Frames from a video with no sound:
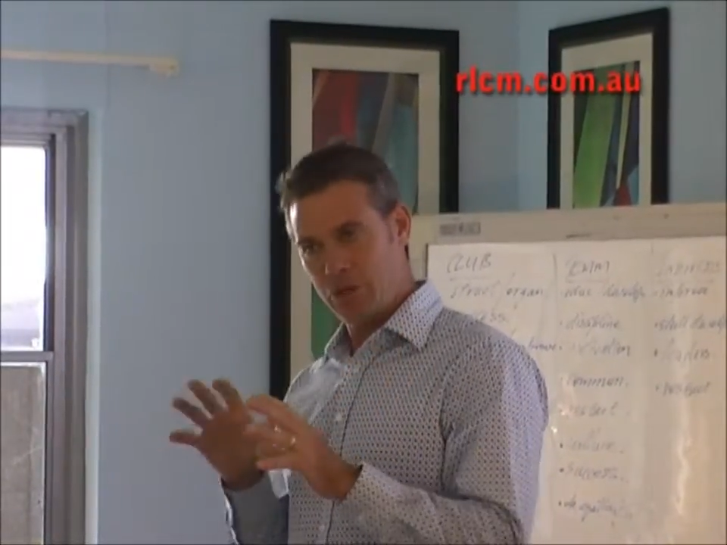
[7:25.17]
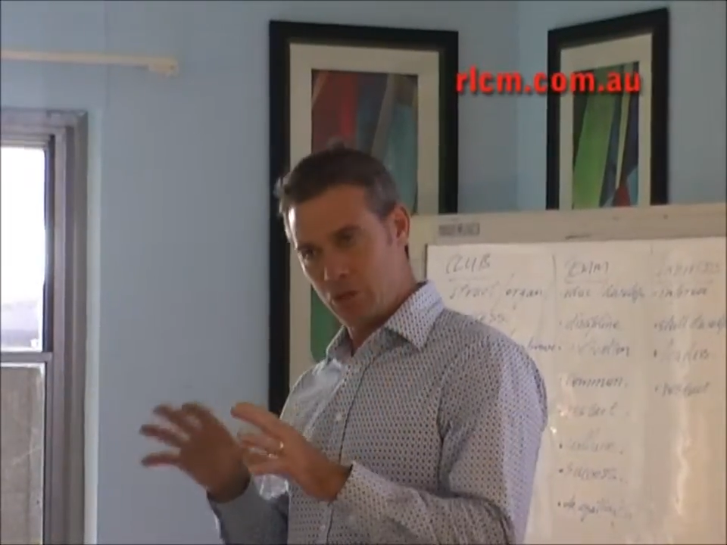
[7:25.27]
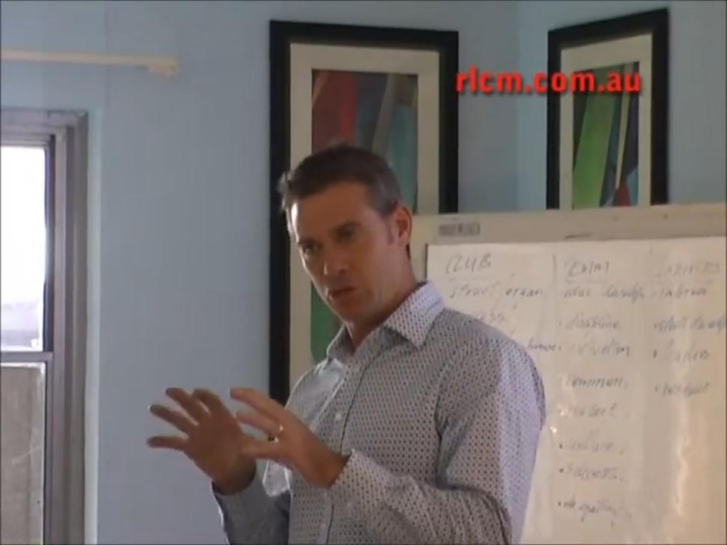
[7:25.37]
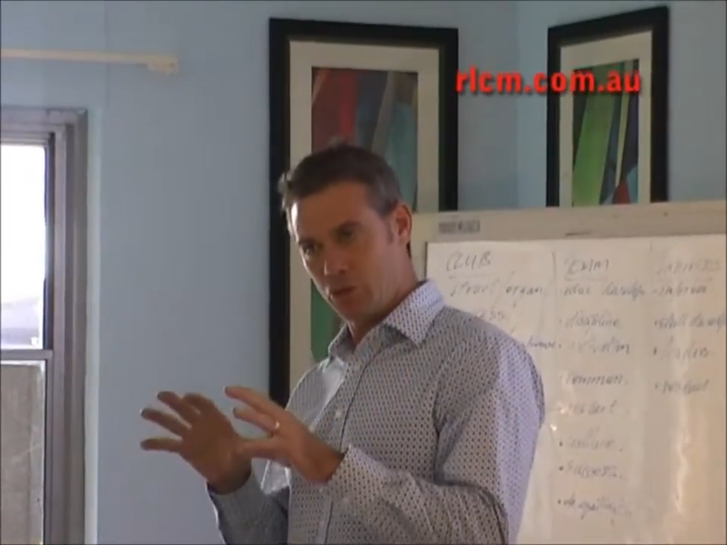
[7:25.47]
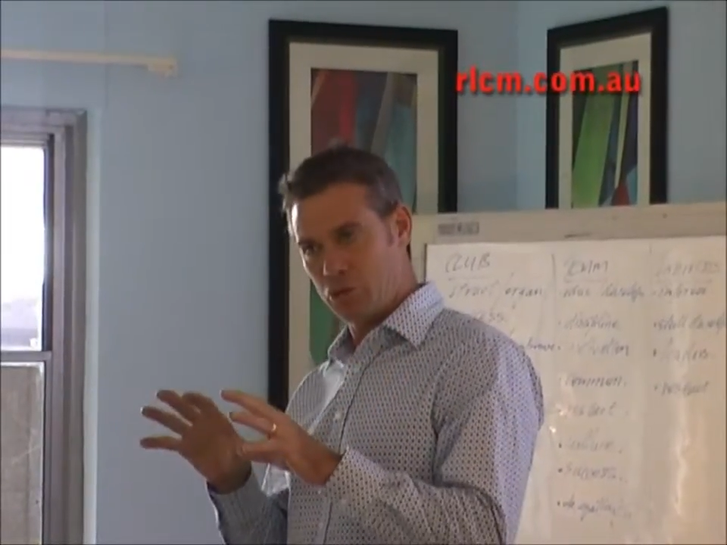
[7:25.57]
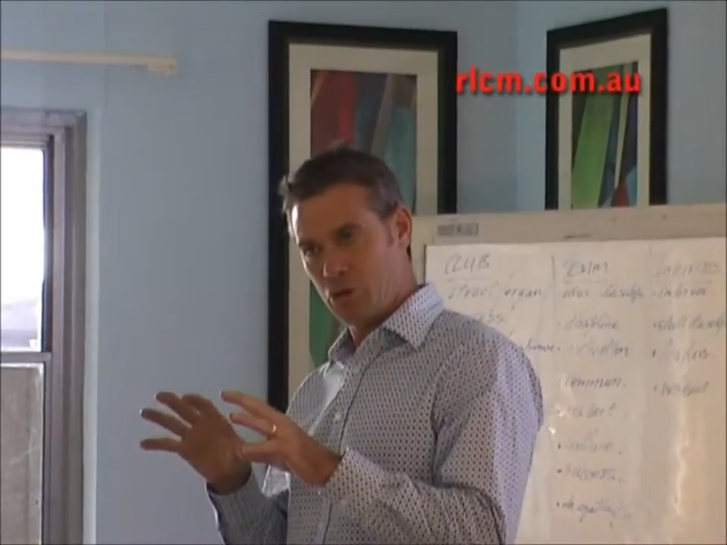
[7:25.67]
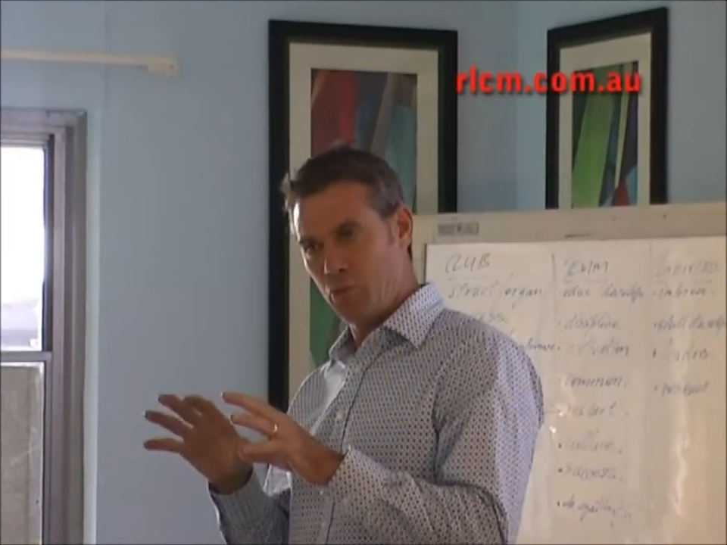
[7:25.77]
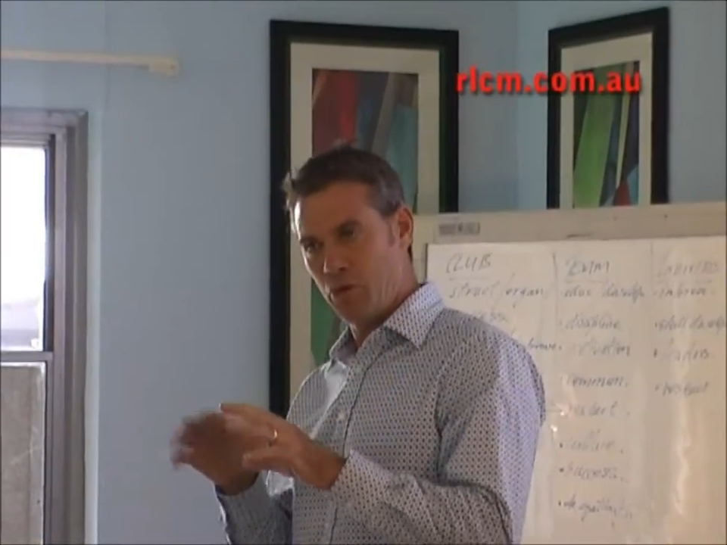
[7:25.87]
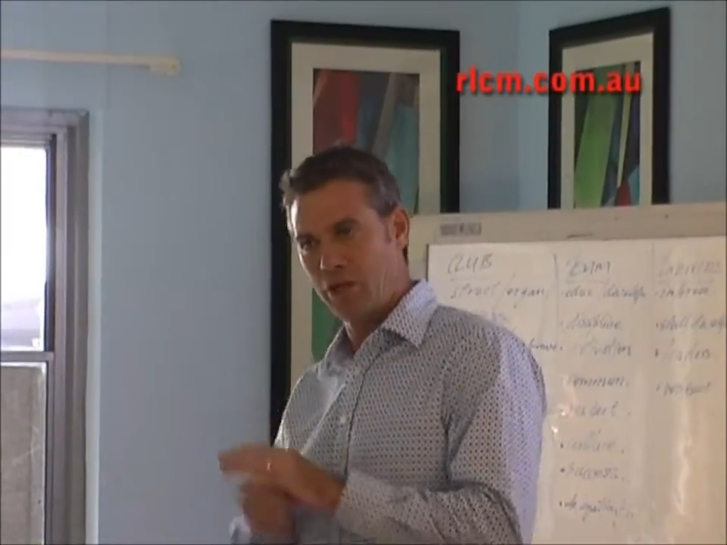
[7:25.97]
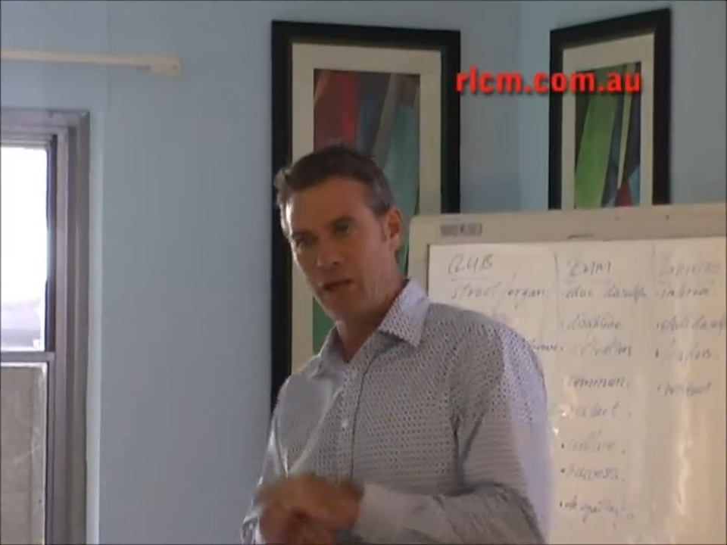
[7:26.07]
you just got to try and
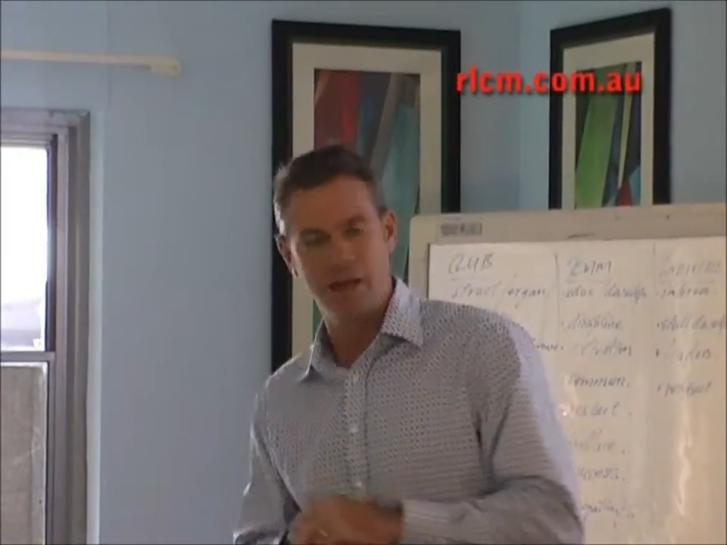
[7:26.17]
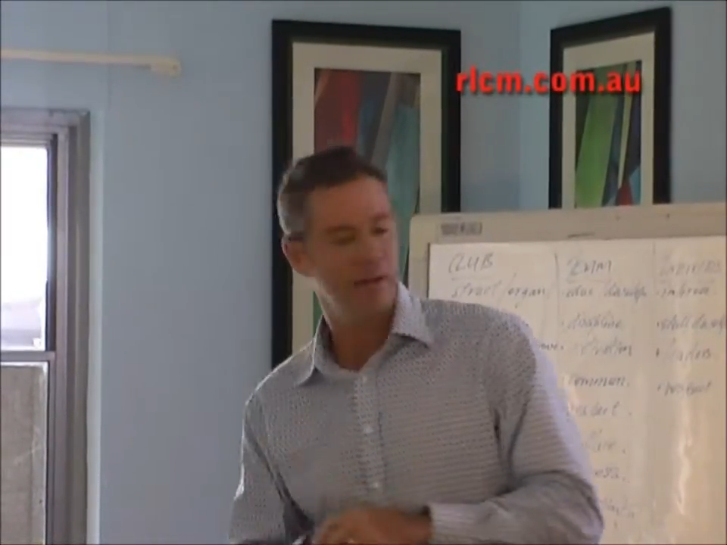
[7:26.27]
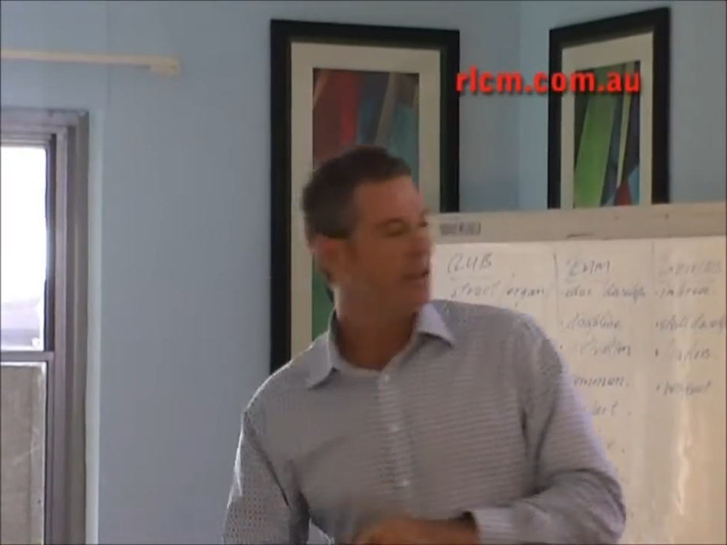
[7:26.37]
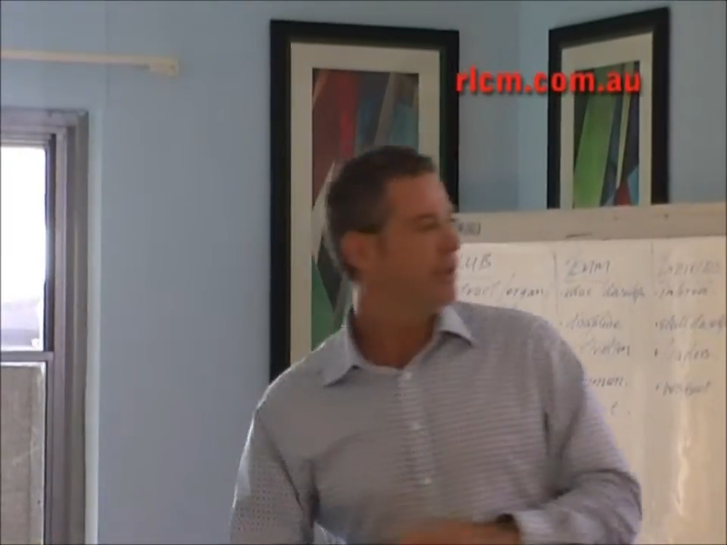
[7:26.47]
work that out.